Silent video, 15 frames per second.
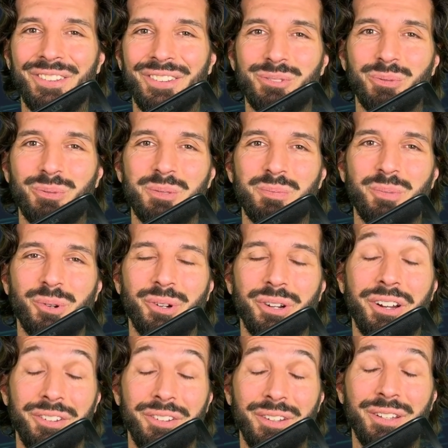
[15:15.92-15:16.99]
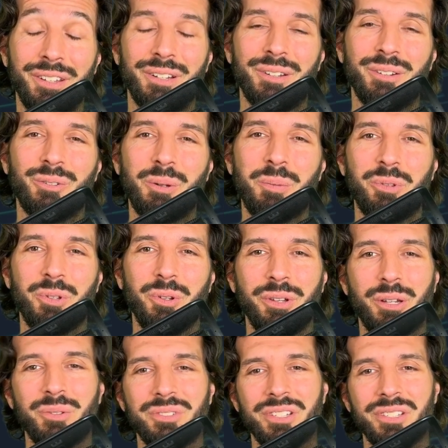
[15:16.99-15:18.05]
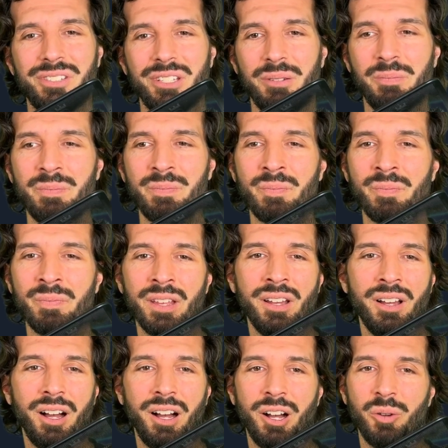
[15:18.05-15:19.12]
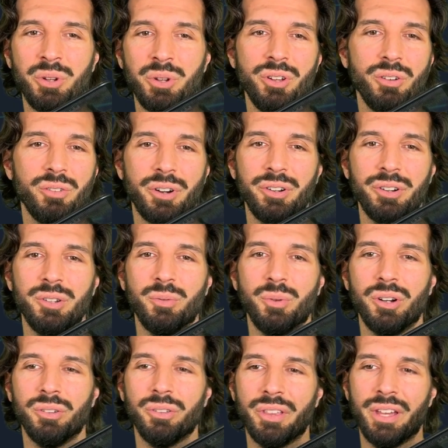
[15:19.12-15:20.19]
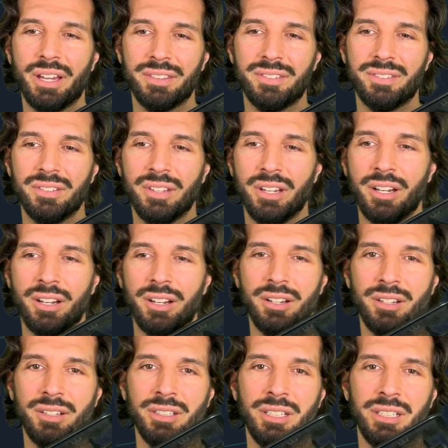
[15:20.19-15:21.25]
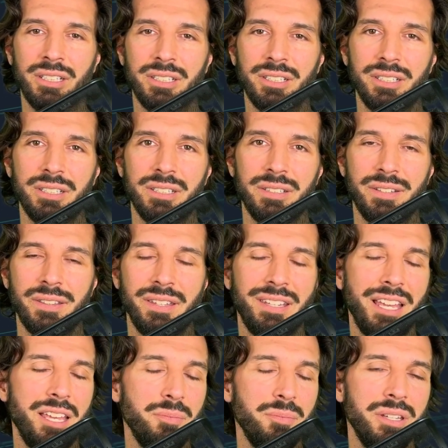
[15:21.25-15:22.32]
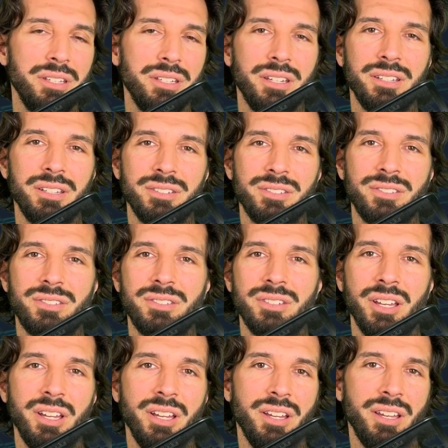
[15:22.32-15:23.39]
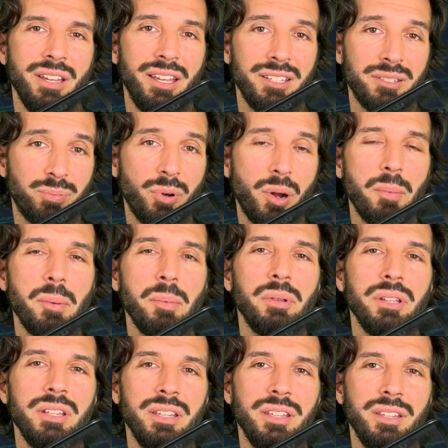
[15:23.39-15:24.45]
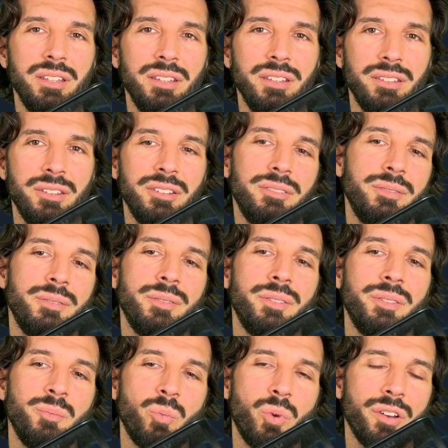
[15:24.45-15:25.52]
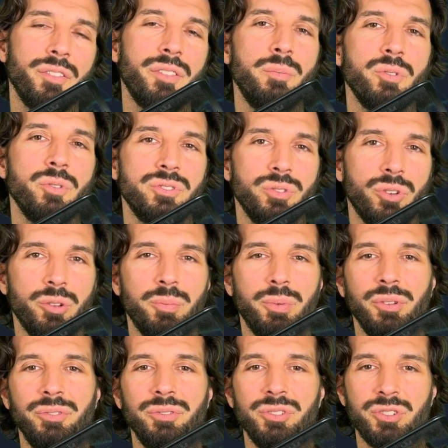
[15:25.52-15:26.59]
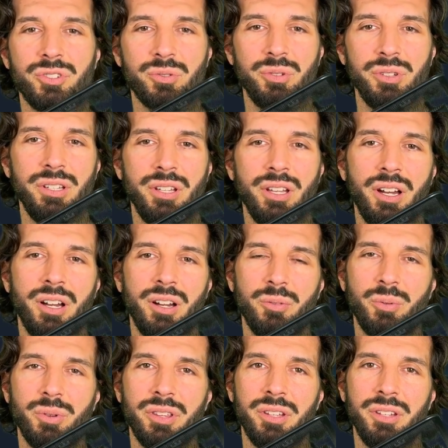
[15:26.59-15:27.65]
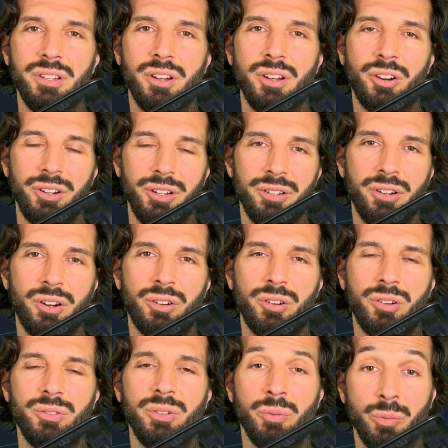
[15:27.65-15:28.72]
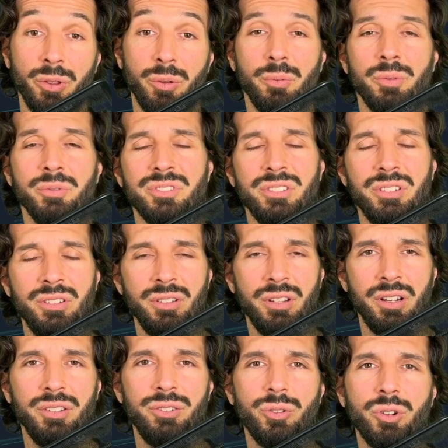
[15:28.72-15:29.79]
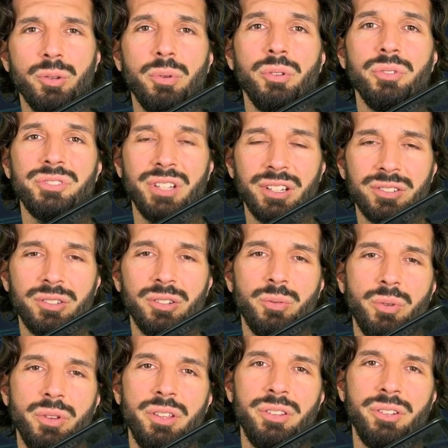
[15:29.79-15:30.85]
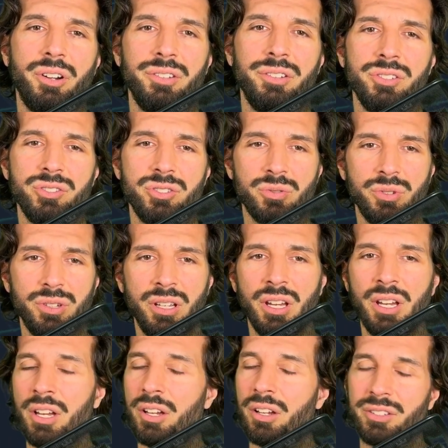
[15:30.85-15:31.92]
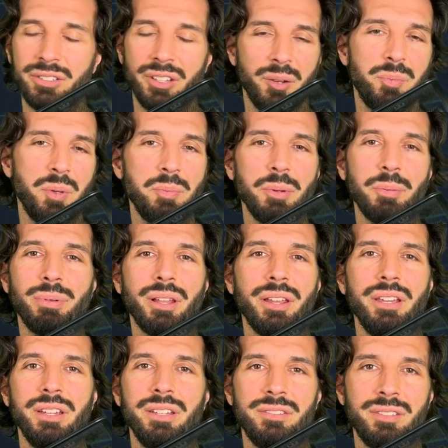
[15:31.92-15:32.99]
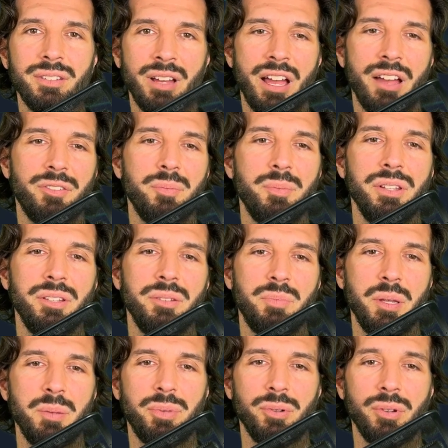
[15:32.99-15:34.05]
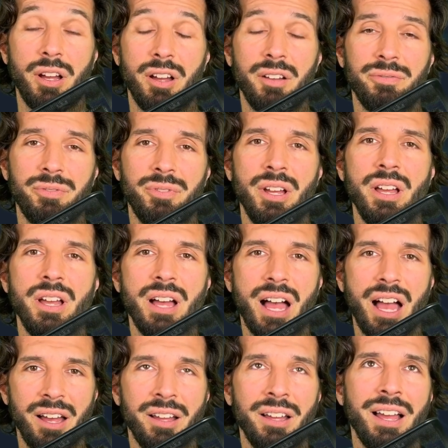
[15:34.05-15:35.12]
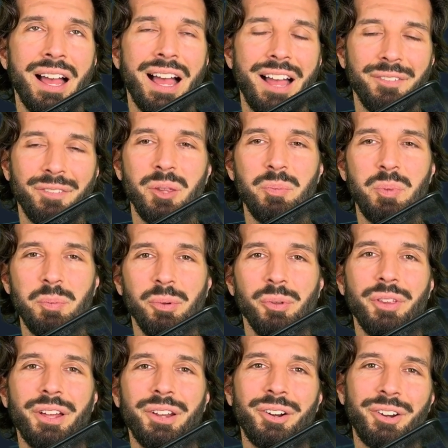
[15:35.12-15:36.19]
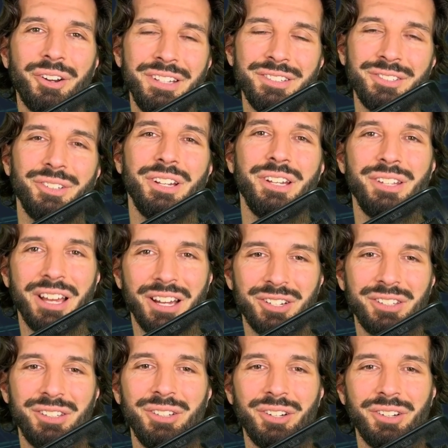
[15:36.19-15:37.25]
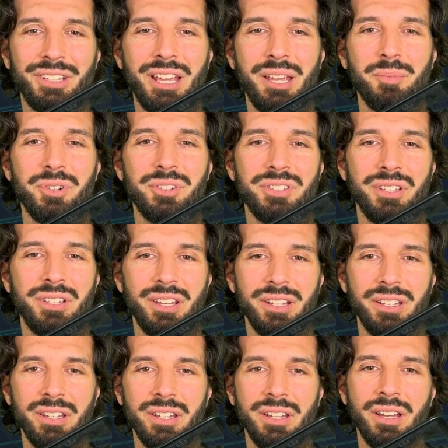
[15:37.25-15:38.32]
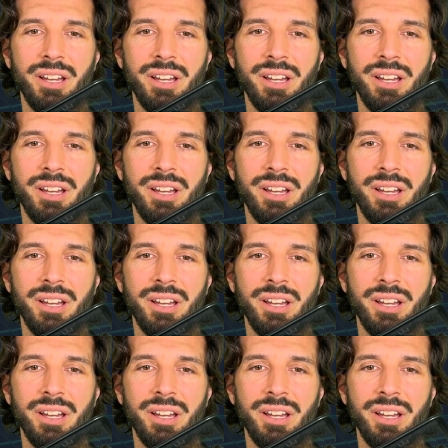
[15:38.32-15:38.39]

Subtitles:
the SwissBorg, on the crypto ecosystem. We know very well that the gaming is probably one of the most notable industry within our one of the most notable sector within our industry, because a lot of people play it. Half a billion people, half of the people that are internet actually are gamers today,